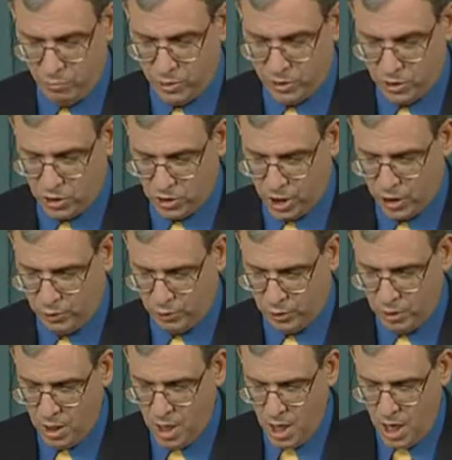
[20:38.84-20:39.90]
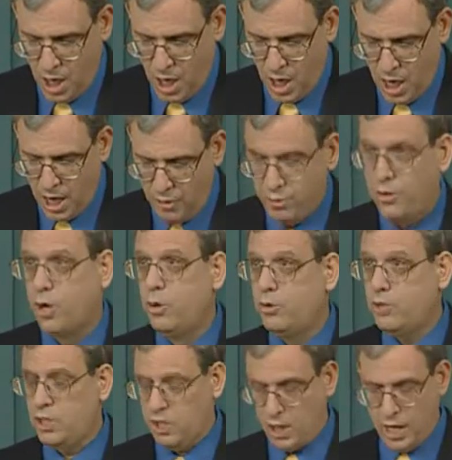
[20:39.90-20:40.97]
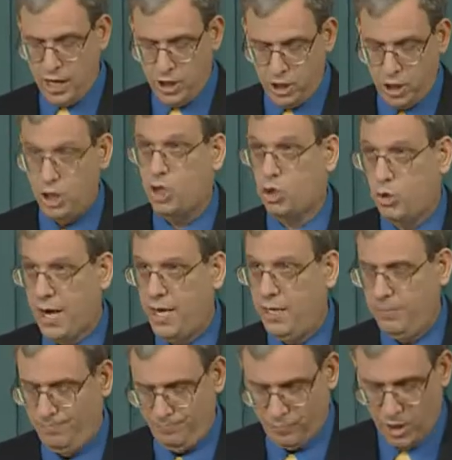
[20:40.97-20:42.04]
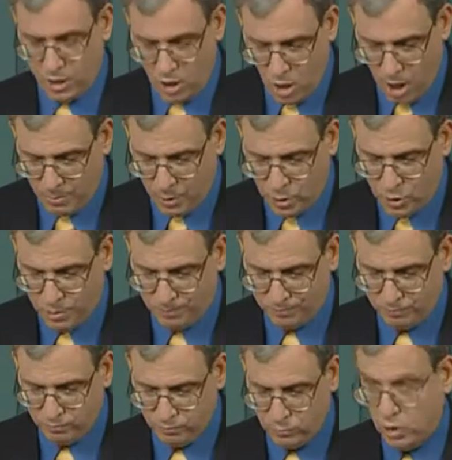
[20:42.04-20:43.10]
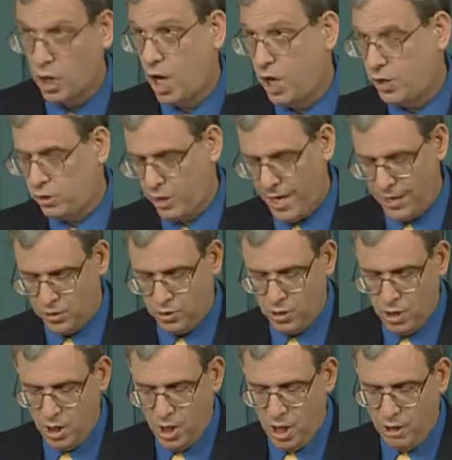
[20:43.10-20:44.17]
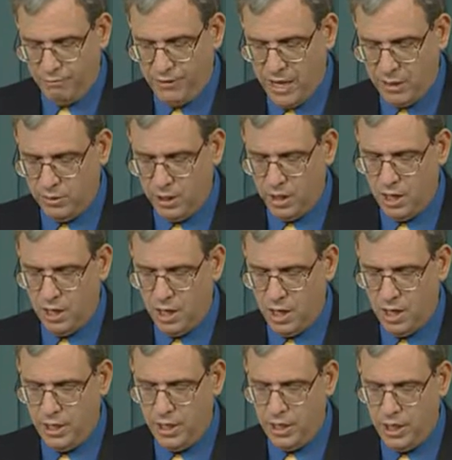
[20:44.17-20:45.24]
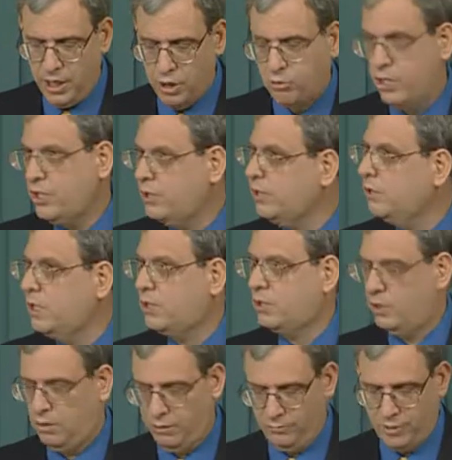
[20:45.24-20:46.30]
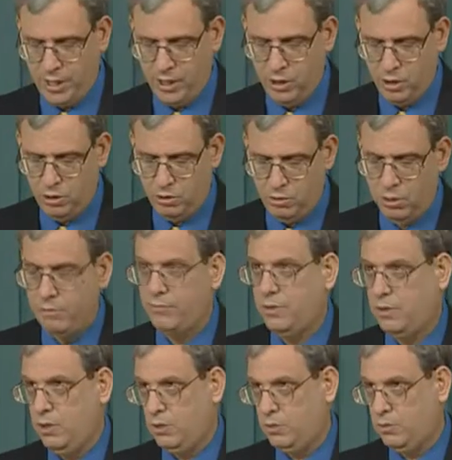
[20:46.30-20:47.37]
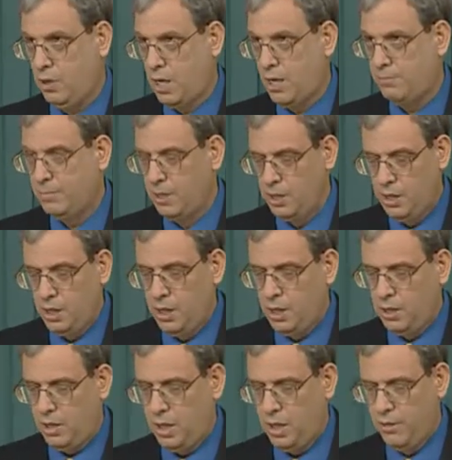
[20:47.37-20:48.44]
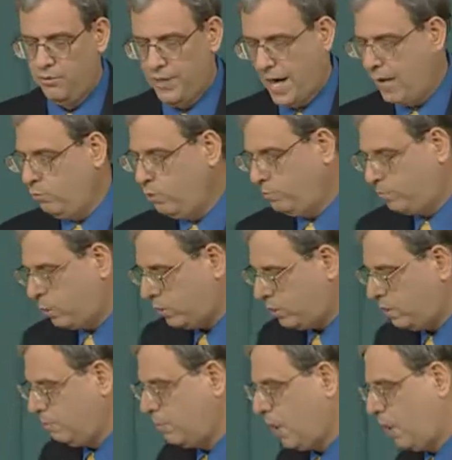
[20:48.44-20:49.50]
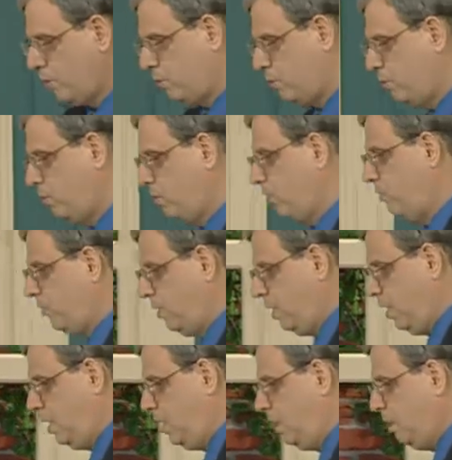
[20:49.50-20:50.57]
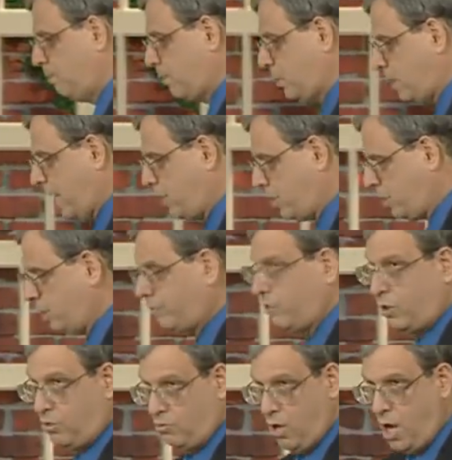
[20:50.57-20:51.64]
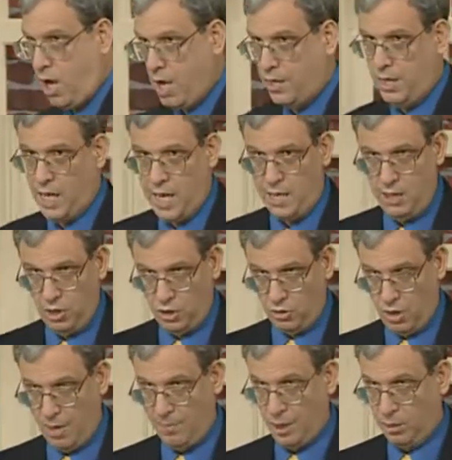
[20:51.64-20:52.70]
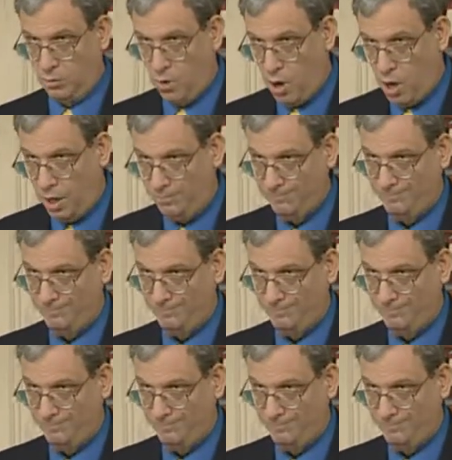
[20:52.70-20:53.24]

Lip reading: was successful, and those engaged in trade and commerce, contracts, found it increasingly to their advantage to convert to Islam. That would put them under the protection of the Quran and Islamic law.